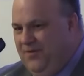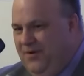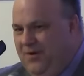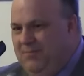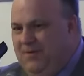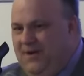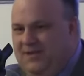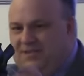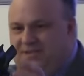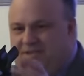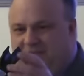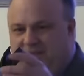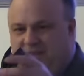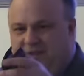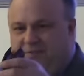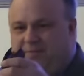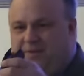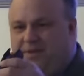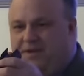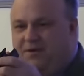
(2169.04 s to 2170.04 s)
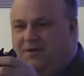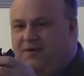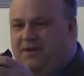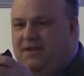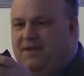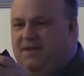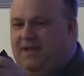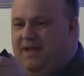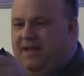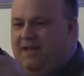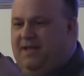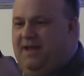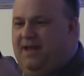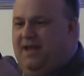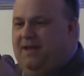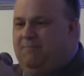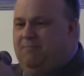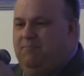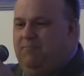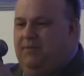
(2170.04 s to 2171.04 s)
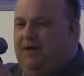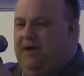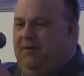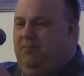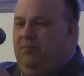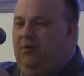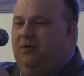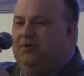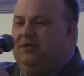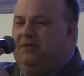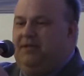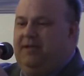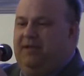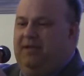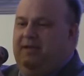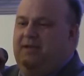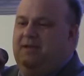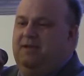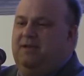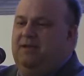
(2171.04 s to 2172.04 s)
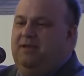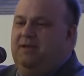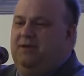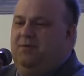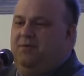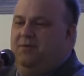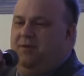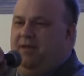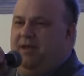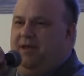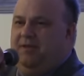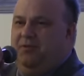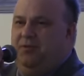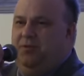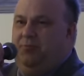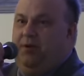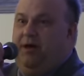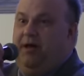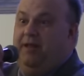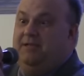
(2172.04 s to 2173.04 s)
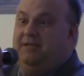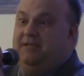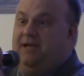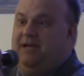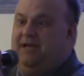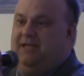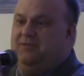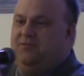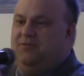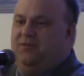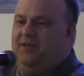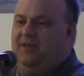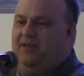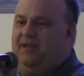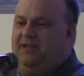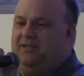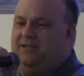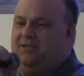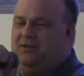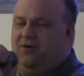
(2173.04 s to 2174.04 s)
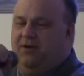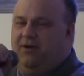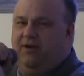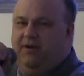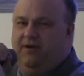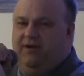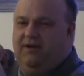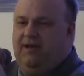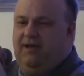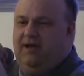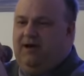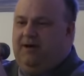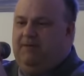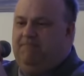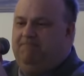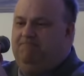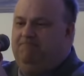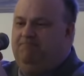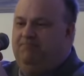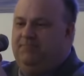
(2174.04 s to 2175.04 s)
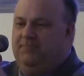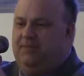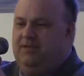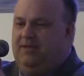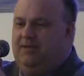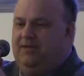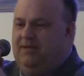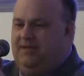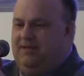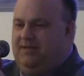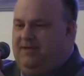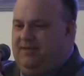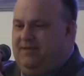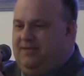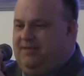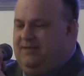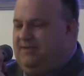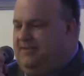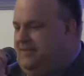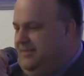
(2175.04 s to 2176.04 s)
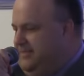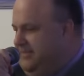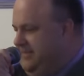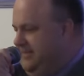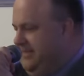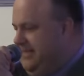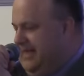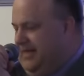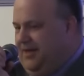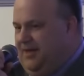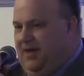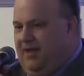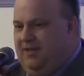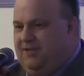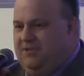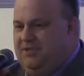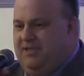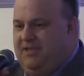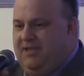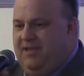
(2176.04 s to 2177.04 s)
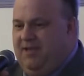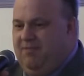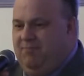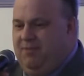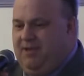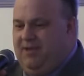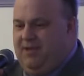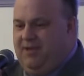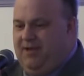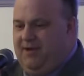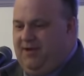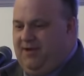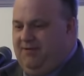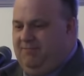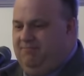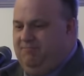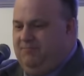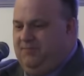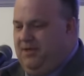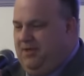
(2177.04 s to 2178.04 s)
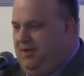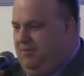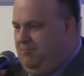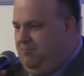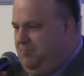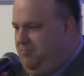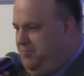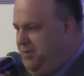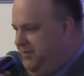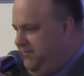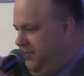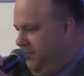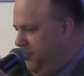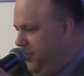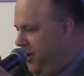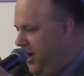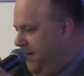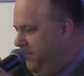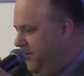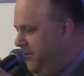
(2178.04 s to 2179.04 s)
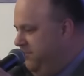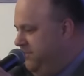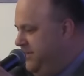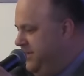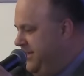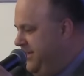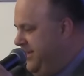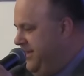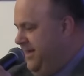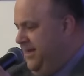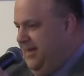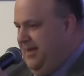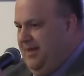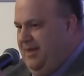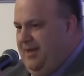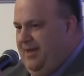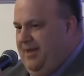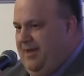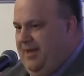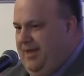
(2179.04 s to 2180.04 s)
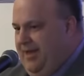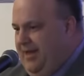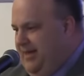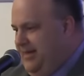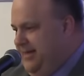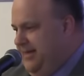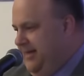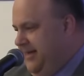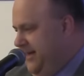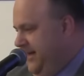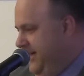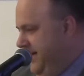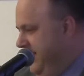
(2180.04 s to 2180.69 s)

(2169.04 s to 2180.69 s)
you very much. Thank you, Peter. And uh, again, I uh, personally would like to apologize for the late start. Um, the technology can be uh, a bit of a problem. And